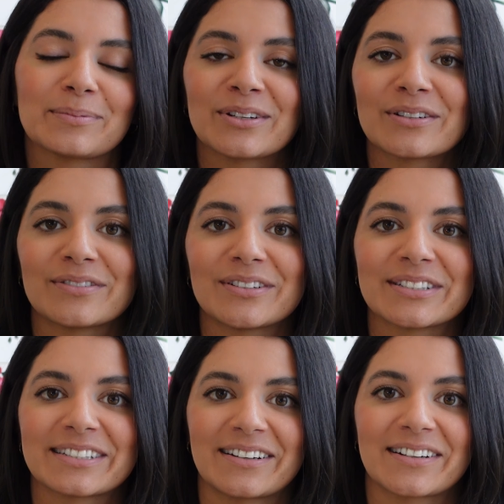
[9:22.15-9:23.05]
beautiful
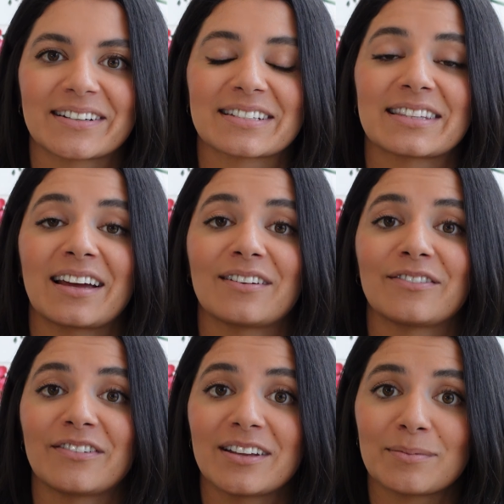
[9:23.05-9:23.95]
songs that
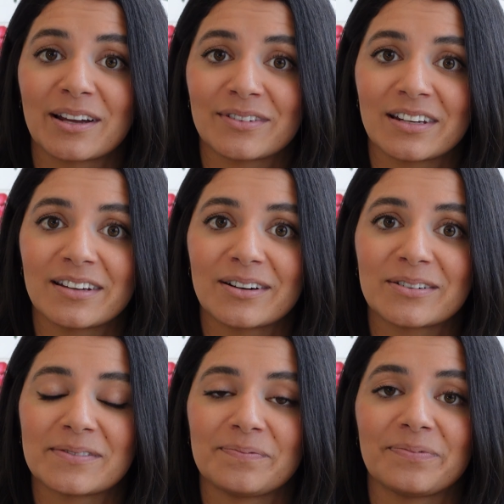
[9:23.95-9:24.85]
fit my
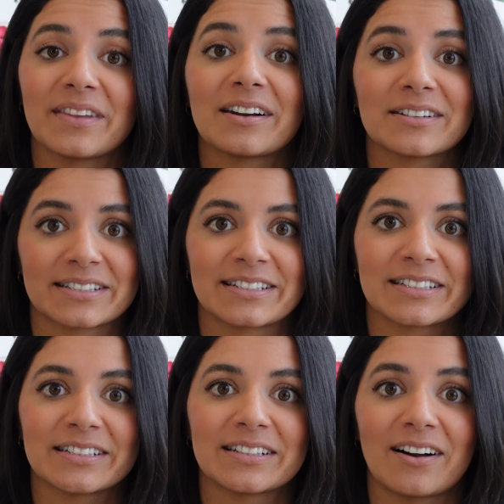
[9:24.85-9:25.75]
video that are
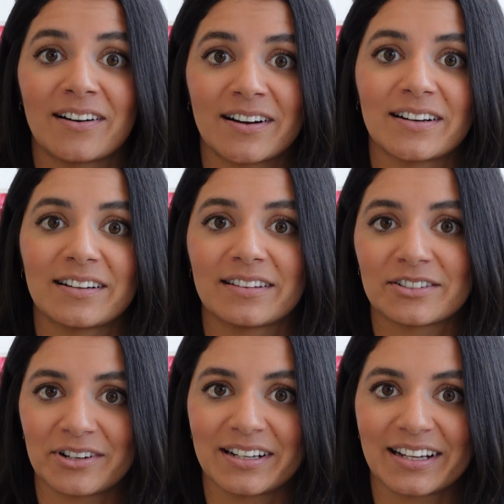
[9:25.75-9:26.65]
still on the
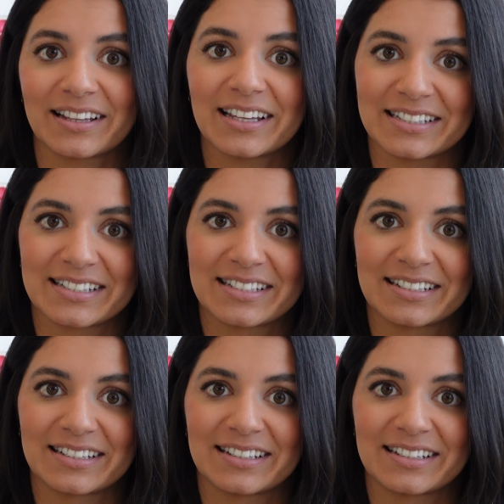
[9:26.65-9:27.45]
trending list.